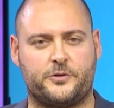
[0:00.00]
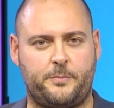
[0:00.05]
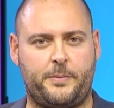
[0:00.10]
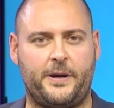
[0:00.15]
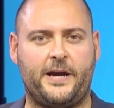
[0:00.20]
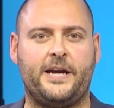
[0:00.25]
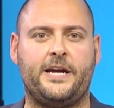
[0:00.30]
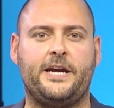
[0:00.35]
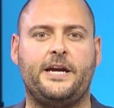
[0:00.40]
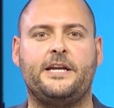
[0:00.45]

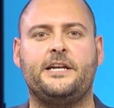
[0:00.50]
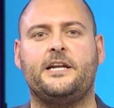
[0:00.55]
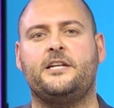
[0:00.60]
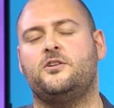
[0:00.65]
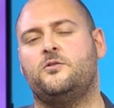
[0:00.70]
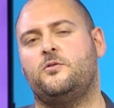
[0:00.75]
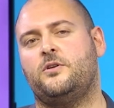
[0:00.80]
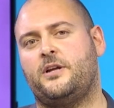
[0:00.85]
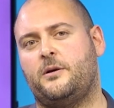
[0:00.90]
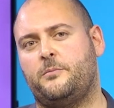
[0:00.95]
pane and
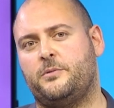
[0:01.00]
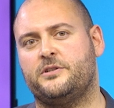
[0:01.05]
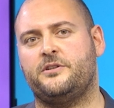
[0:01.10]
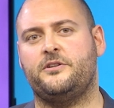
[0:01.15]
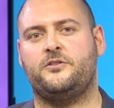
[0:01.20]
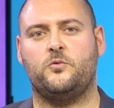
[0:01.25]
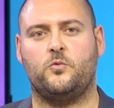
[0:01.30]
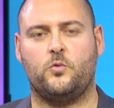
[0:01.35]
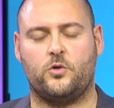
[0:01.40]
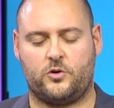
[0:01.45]
the ability
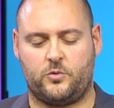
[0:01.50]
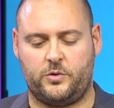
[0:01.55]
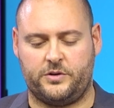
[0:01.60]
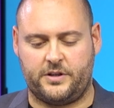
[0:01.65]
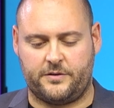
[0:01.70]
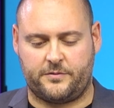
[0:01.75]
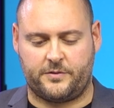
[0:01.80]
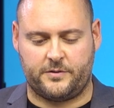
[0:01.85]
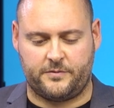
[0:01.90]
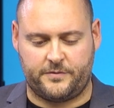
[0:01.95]
to work with
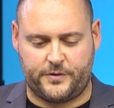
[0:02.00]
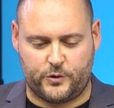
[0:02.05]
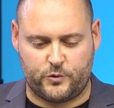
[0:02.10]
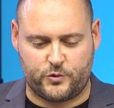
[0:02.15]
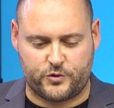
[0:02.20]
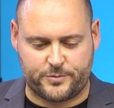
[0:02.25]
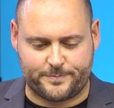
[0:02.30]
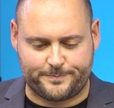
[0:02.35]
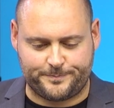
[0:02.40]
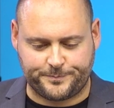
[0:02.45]
different views.